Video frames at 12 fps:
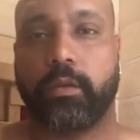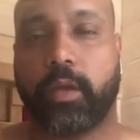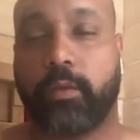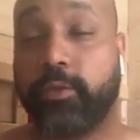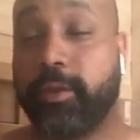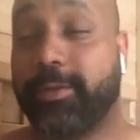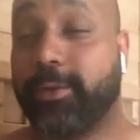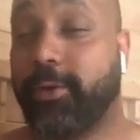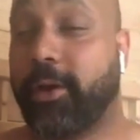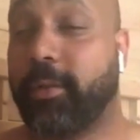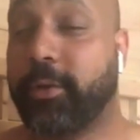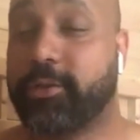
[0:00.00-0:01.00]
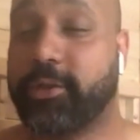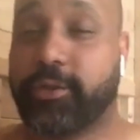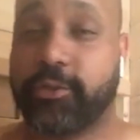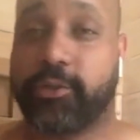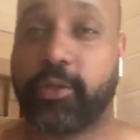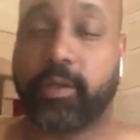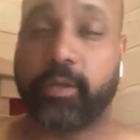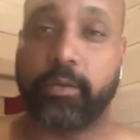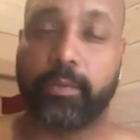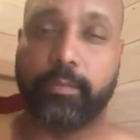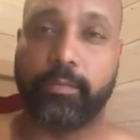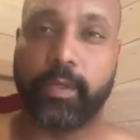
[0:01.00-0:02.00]
really don't know how much I can share
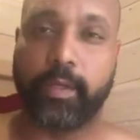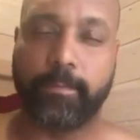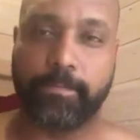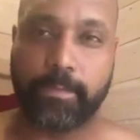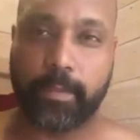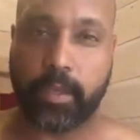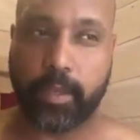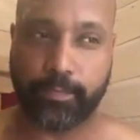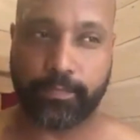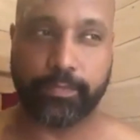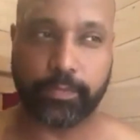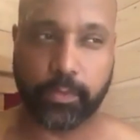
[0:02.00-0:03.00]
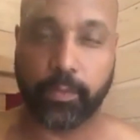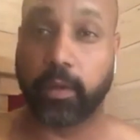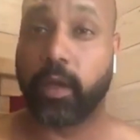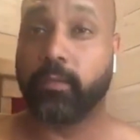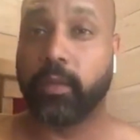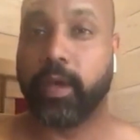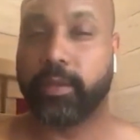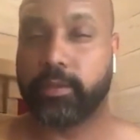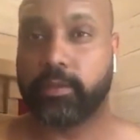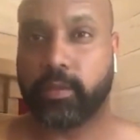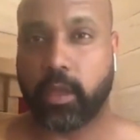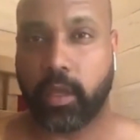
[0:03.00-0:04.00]
here, but the bottom line
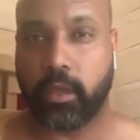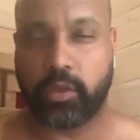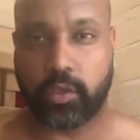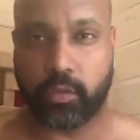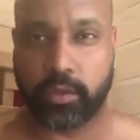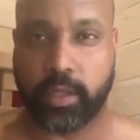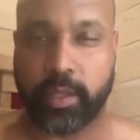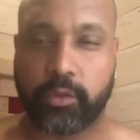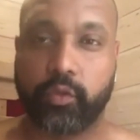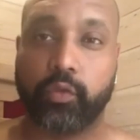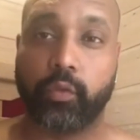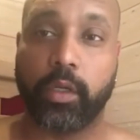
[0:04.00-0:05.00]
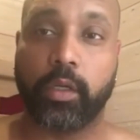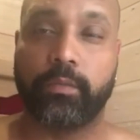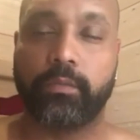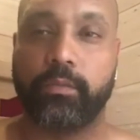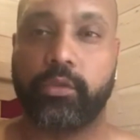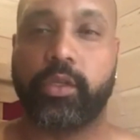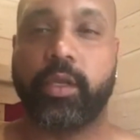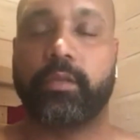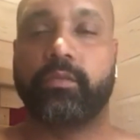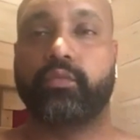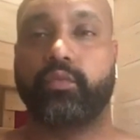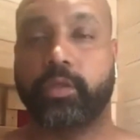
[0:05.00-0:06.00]
is she was not doing well. She
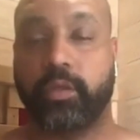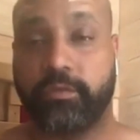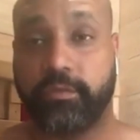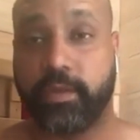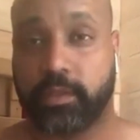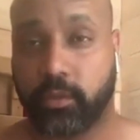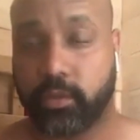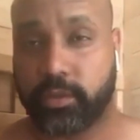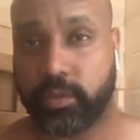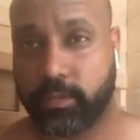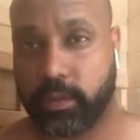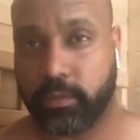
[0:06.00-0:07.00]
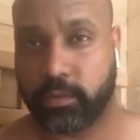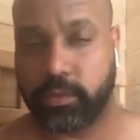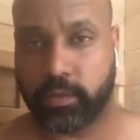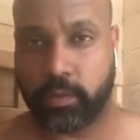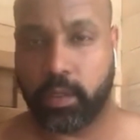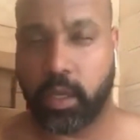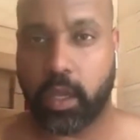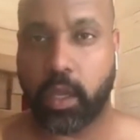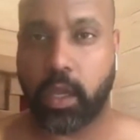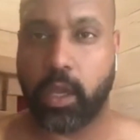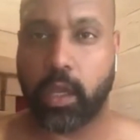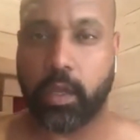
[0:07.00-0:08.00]
had real physical symptoms
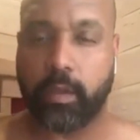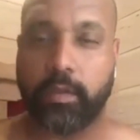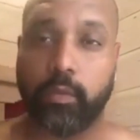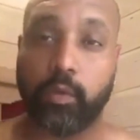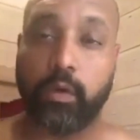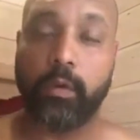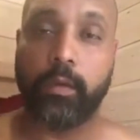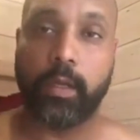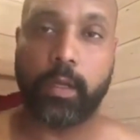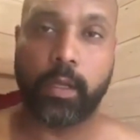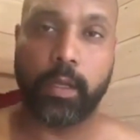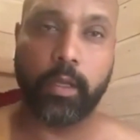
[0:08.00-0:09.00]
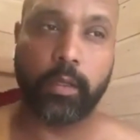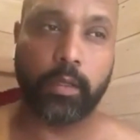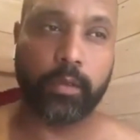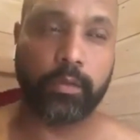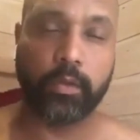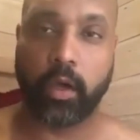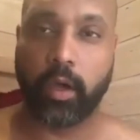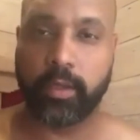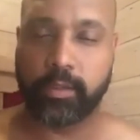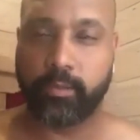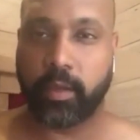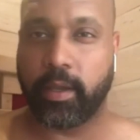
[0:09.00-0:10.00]
that were
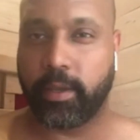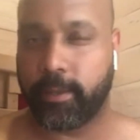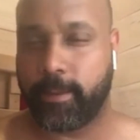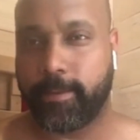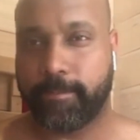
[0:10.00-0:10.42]
caused by